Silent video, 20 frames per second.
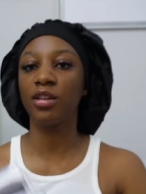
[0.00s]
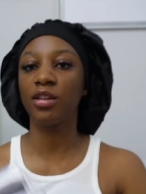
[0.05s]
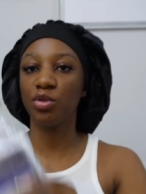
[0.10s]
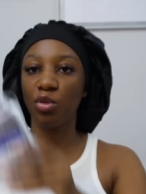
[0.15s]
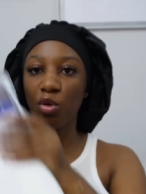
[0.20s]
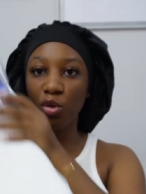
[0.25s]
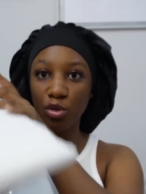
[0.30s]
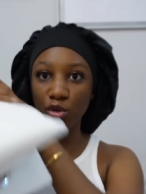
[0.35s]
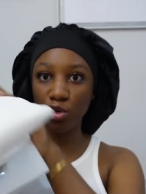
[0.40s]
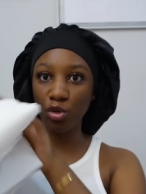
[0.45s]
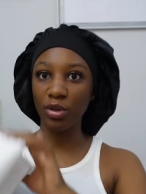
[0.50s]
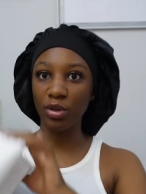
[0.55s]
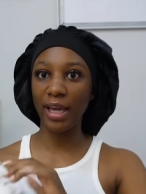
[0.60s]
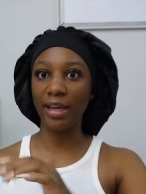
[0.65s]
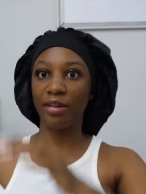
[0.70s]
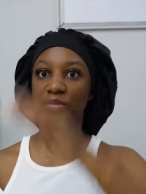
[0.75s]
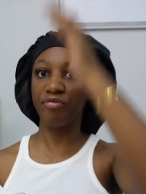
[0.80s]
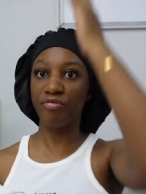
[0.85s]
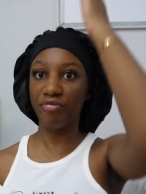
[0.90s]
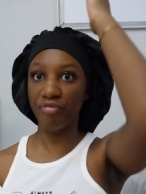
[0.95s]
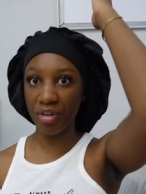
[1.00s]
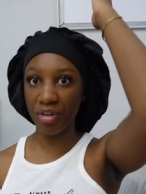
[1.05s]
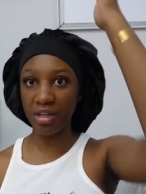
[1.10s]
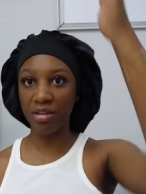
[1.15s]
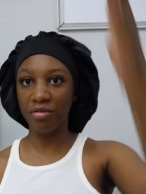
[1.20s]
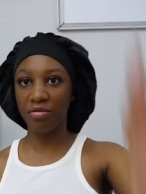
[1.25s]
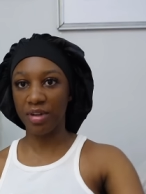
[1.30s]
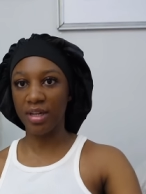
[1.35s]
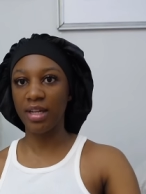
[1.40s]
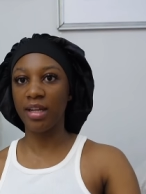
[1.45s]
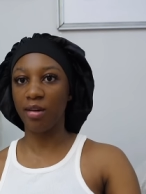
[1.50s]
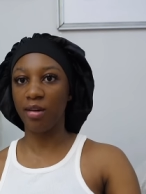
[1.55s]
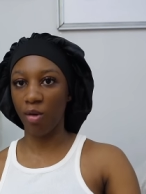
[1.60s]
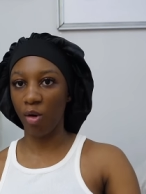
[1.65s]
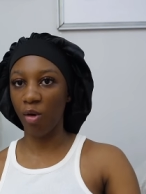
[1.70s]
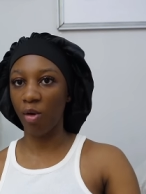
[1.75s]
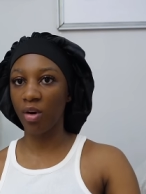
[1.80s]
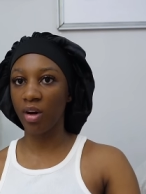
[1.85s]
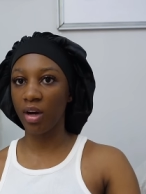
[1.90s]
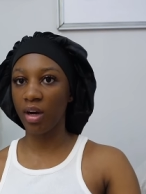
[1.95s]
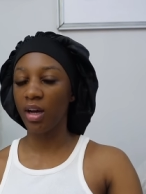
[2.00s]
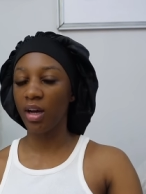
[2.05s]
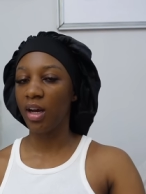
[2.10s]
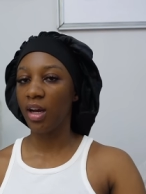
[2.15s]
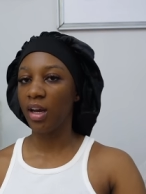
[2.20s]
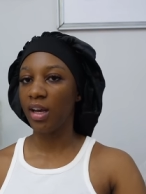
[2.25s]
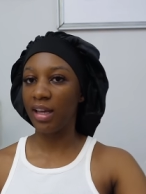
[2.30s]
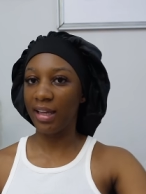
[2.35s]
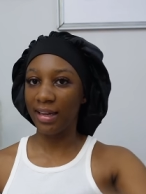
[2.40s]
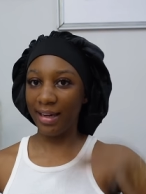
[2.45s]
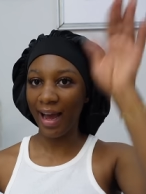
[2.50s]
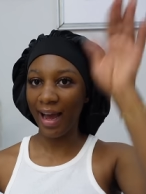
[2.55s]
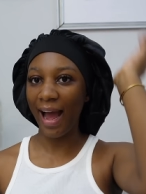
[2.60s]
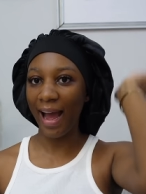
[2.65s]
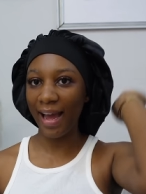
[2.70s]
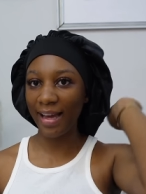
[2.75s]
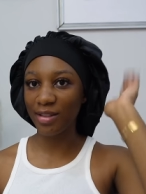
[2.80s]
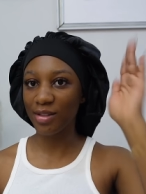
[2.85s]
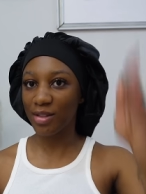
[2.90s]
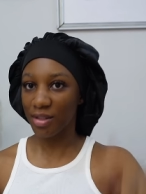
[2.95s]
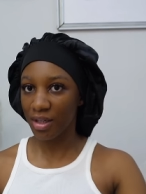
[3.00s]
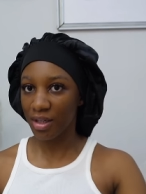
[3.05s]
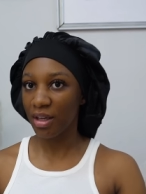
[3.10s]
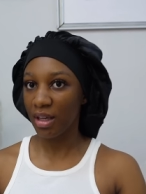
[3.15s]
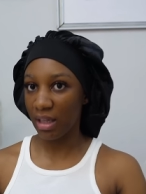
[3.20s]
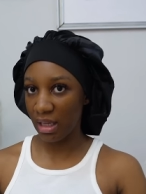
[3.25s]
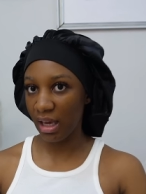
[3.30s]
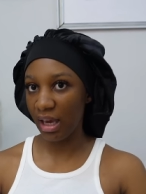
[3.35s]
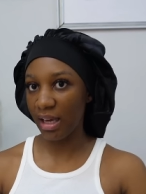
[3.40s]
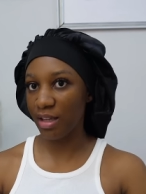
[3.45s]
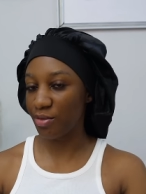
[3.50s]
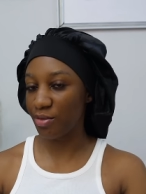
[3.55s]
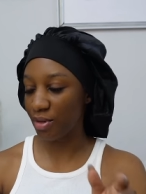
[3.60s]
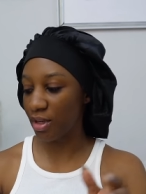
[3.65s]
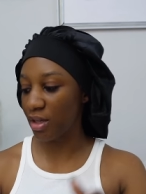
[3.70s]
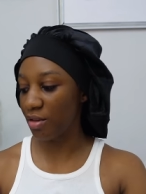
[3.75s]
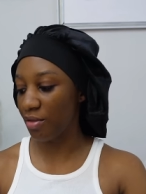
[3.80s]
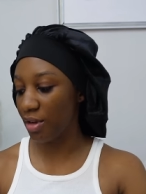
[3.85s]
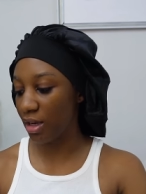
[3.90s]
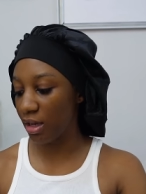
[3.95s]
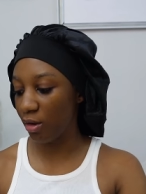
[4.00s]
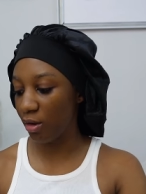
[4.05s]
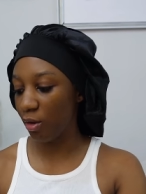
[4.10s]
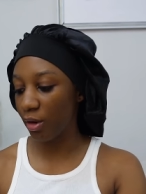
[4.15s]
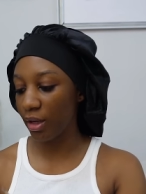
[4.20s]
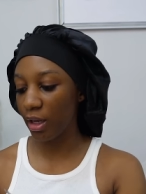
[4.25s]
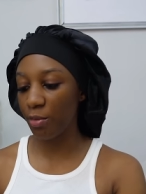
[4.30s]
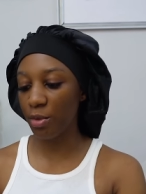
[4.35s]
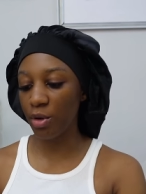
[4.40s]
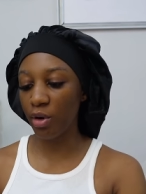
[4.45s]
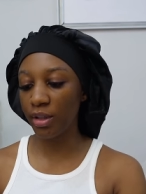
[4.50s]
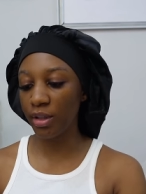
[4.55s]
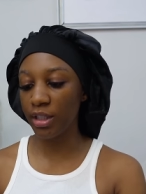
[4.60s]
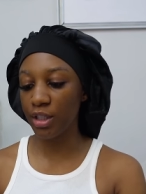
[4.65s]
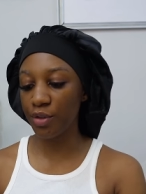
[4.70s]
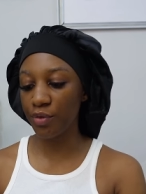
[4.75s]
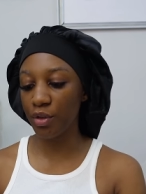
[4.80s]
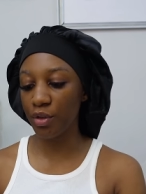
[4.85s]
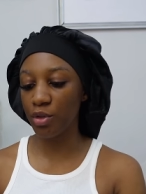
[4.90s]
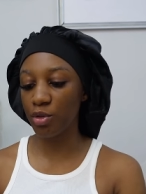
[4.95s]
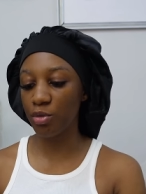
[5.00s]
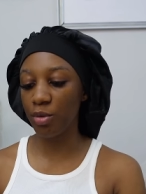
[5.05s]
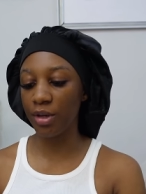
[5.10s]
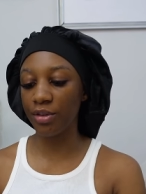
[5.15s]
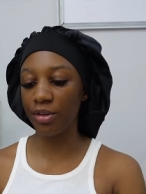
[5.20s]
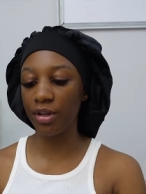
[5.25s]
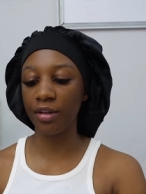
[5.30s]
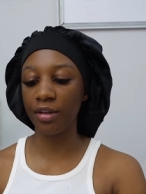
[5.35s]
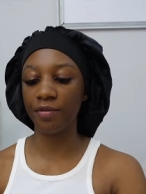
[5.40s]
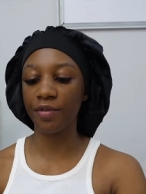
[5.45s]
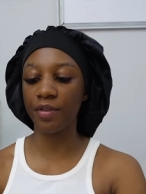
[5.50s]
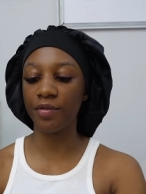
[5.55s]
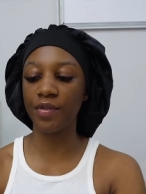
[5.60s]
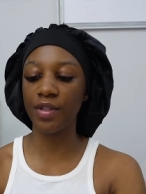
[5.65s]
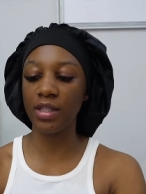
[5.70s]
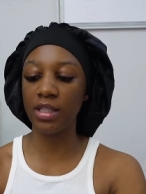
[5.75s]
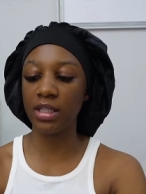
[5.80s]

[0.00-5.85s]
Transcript: it's also like really really long in height yeah it's really really long and we got this for 250